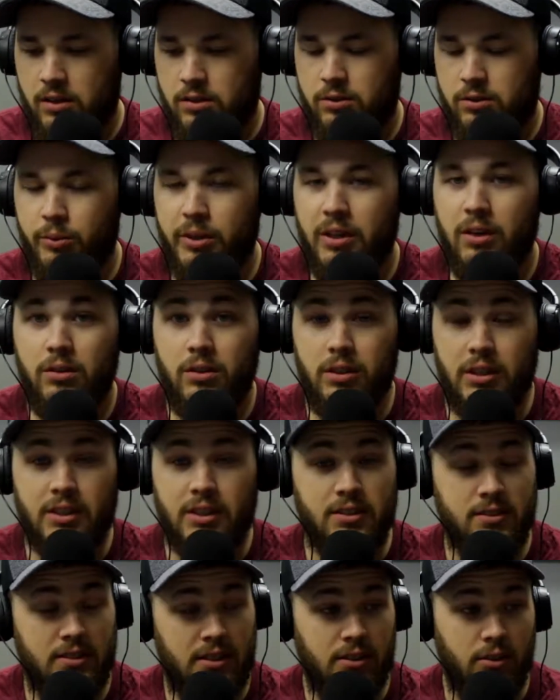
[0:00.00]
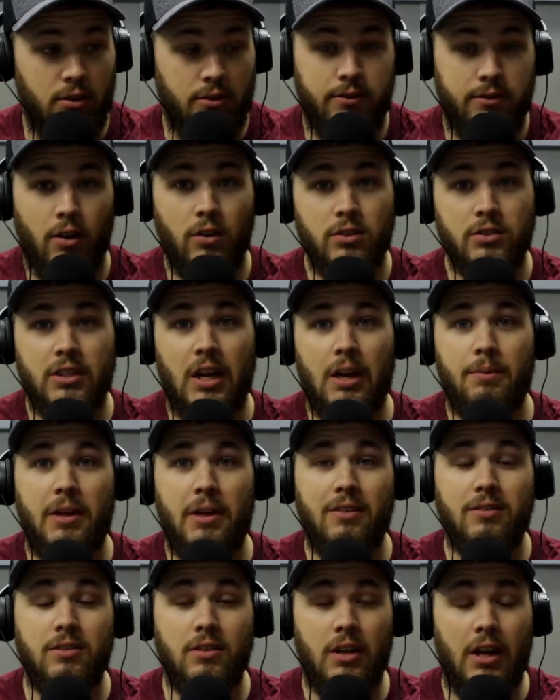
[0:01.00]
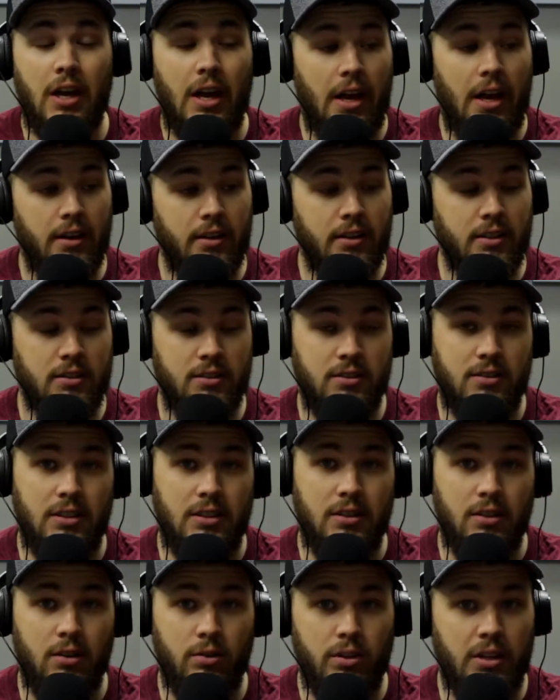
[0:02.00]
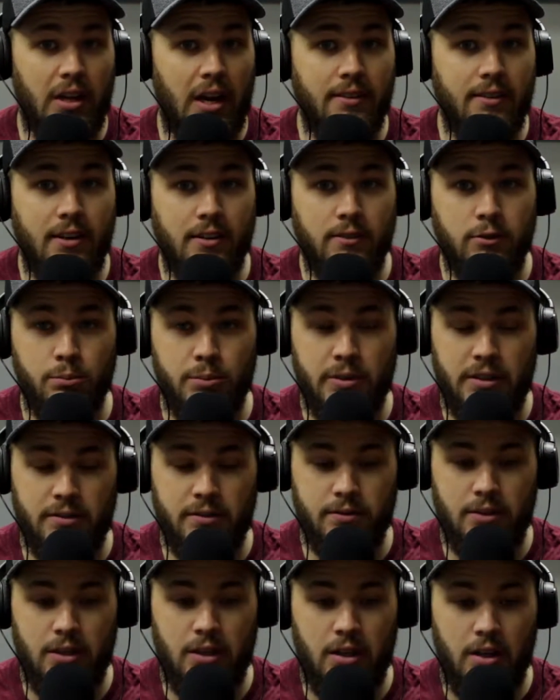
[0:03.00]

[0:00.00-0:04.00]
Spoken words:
So we go to a casino. First time ever at a casino that I've ever been,